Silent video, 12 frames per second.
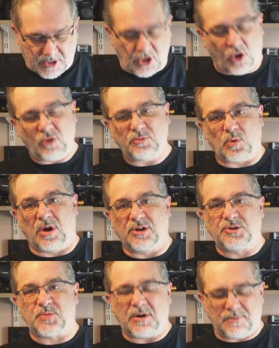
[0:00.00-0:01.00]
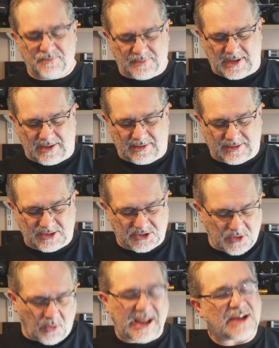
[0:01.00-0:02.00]
Con-wise, well,
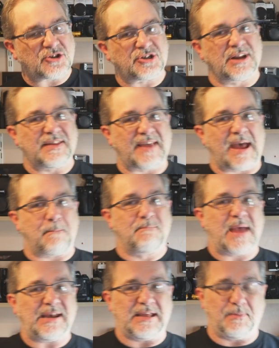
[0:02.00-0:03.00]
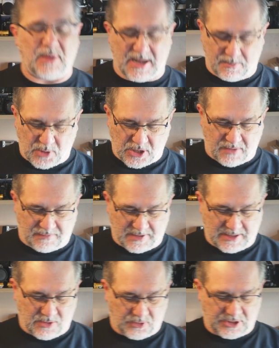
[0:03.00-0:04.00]
there's not actually that many, being
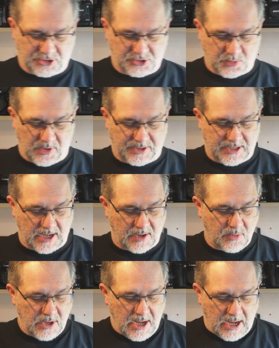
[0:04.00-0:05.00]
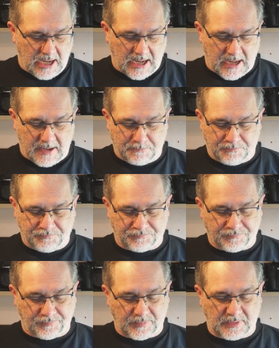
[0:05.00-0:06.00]
perfectly honest with you.
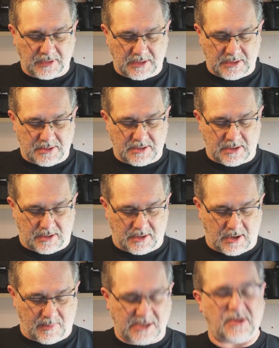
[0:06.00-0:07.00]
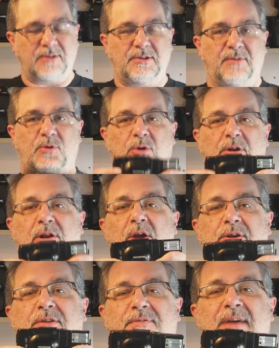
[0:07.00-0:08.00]
I mean, you've got to
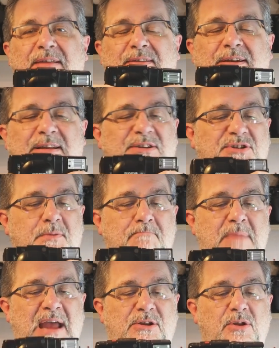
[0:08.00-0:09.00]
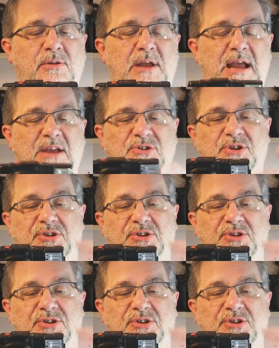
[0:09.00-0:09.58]
like the fact that it's manual, as